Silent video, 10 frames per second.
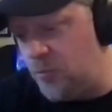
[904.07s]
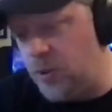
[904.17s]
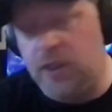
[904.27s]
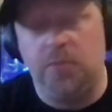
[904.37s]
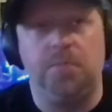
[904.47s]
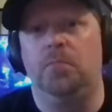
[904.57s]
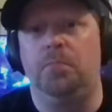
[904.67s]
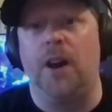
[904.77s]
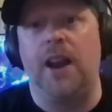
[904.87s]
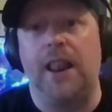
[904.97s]
we
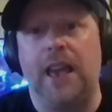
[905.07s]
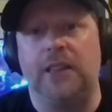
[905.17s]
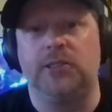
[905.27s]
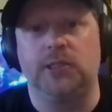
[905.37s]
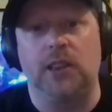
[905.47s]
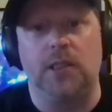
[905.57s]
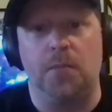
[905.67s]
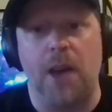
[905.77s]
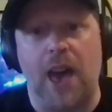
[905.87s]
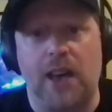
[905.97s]
butted heads in the
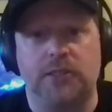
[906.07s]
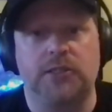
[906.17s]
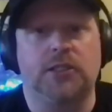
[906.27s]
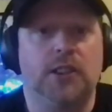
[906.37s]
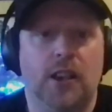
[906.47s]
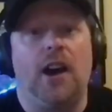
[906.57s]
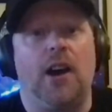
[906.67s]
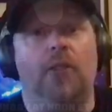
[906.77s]
past, I